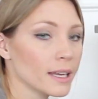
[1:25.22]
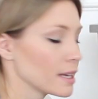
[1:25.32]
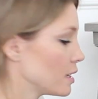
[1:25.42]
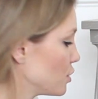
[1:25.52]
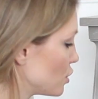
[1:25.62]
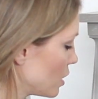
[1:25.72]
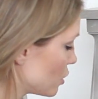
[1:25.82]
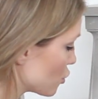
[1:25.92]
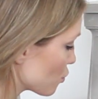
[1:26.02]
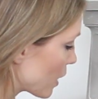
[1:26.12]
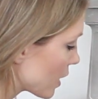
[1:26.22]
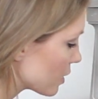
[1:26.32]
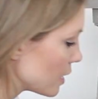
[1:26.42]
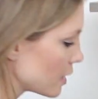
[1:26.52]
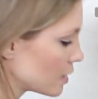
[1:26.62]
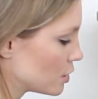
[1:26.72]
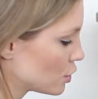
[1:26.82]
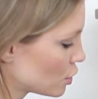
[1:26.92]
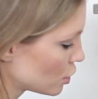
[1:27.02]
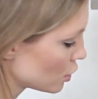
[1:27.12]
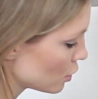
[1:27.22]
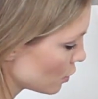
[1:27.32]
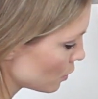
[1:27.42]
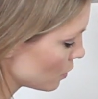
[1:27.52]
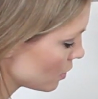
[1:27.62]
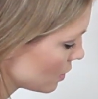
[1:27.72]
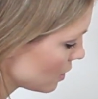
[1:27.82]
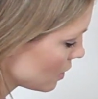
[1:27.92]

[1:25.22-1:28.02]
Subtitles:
it in directly into